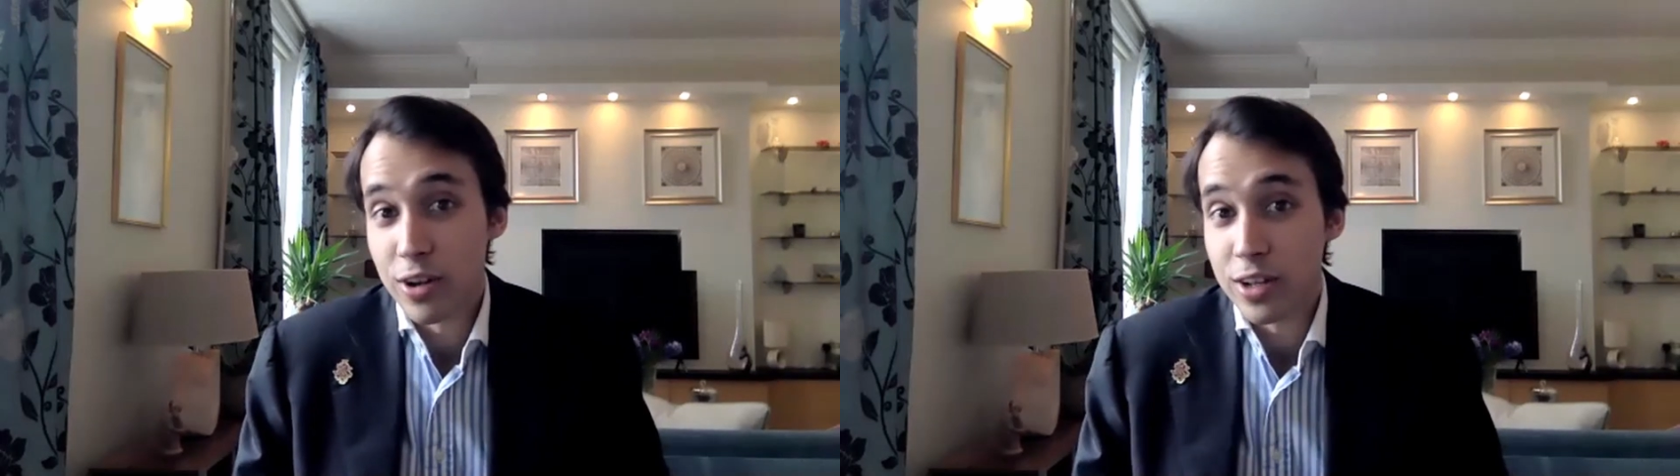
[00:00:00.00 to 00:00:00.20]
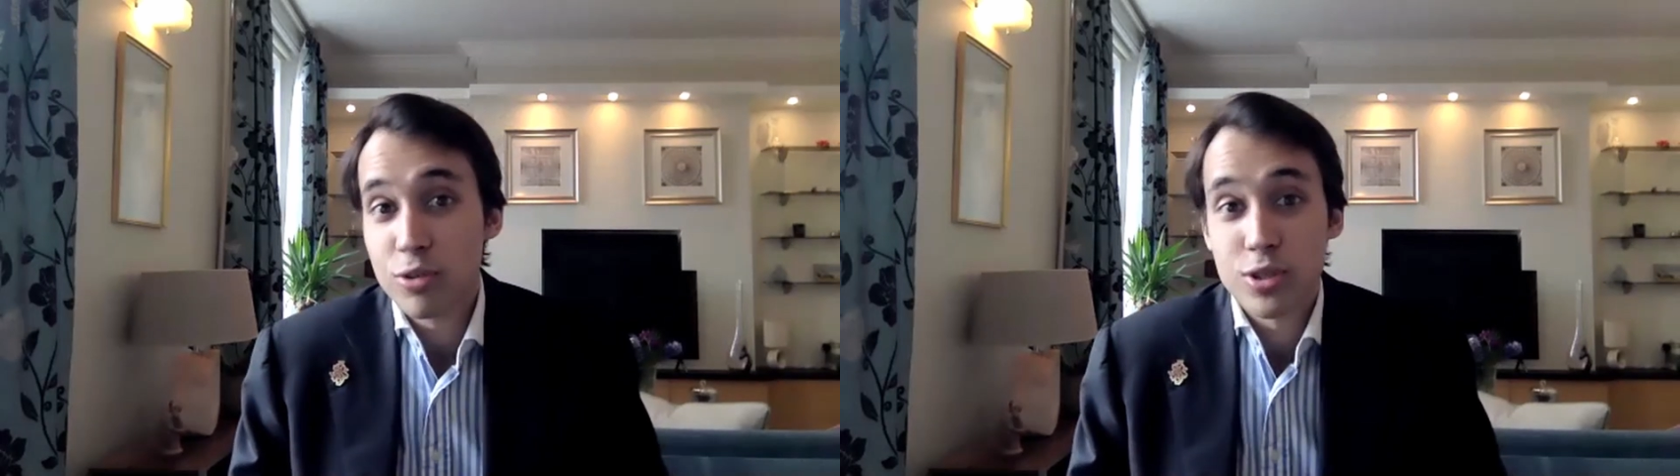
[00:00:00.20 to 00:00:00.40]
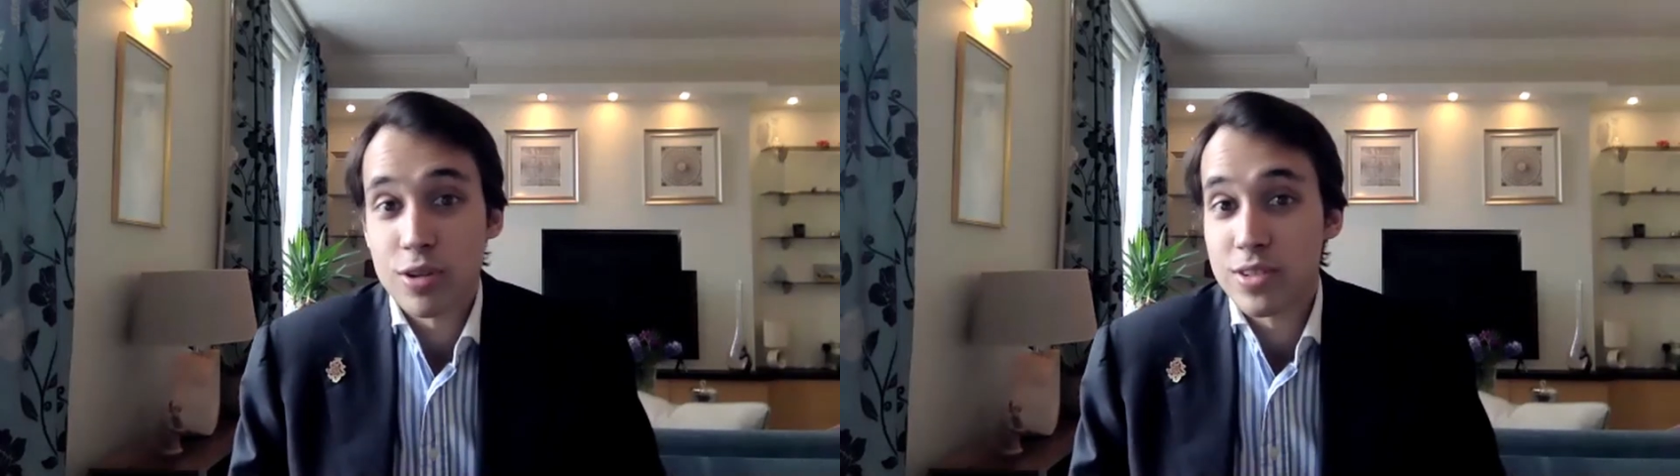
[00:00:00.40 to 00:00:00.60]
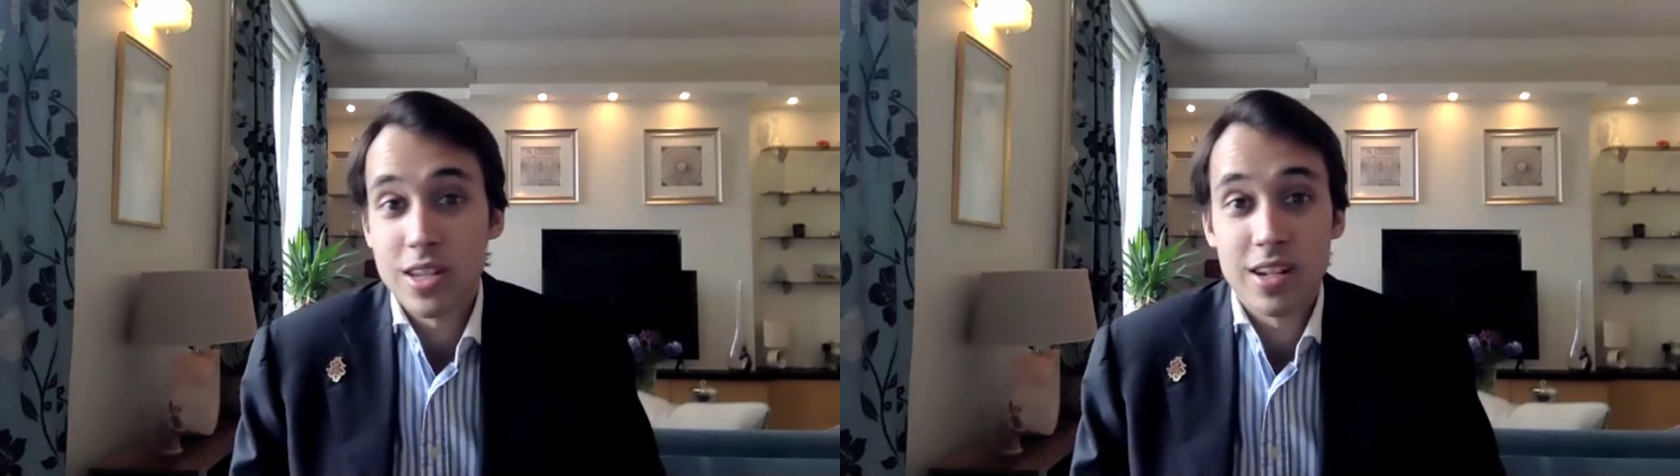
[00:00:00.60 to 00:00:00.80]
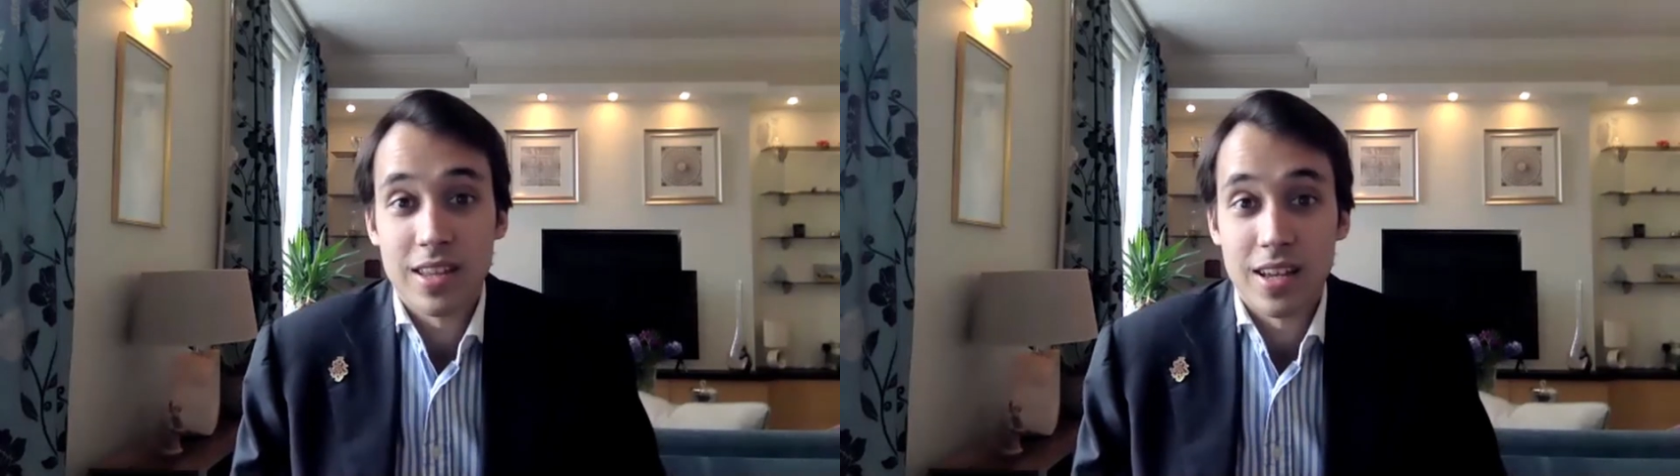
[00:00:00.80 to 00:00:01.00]
and you're sort of
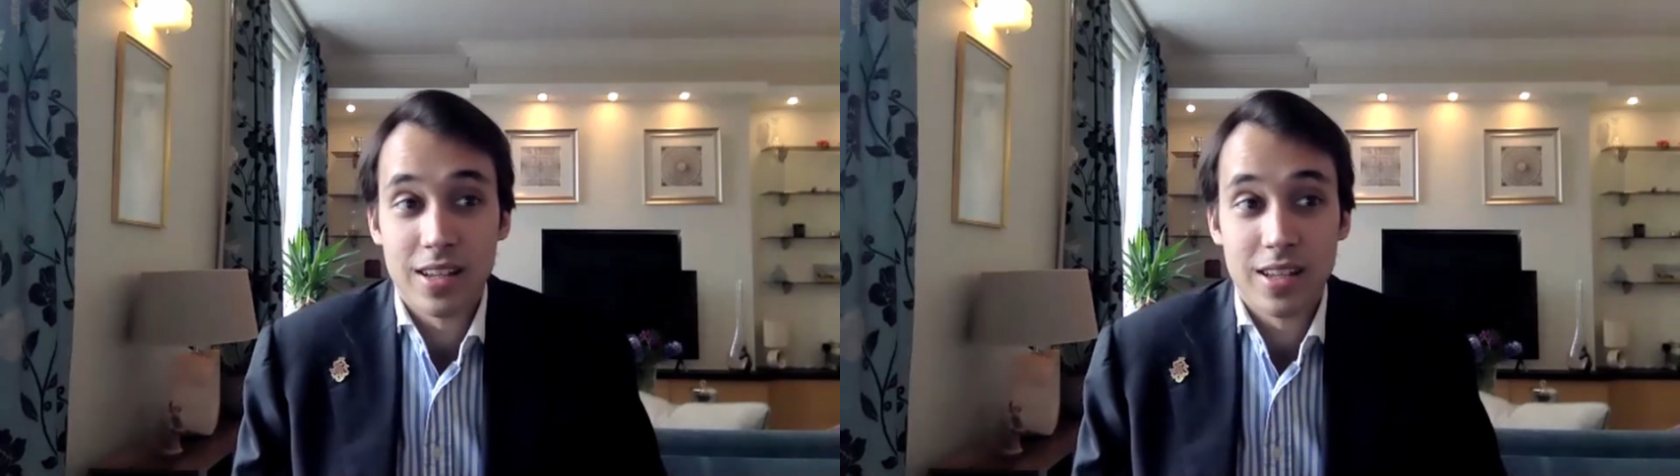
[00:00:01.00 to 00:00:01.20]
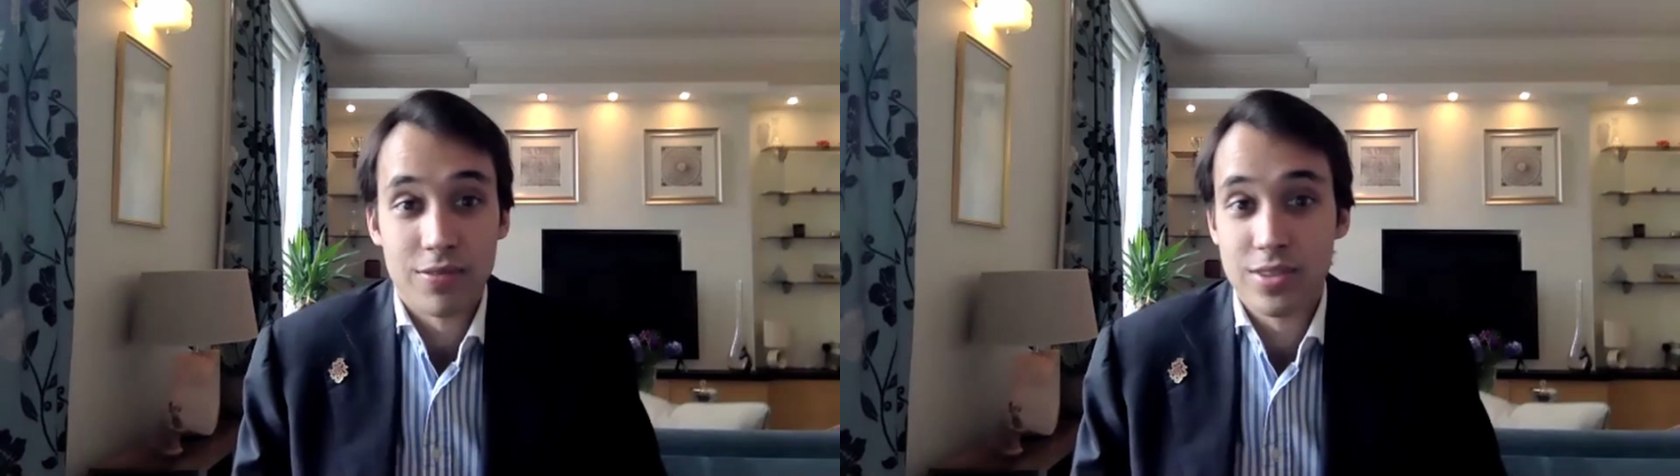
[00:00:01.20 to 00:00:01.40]
sitting there kind of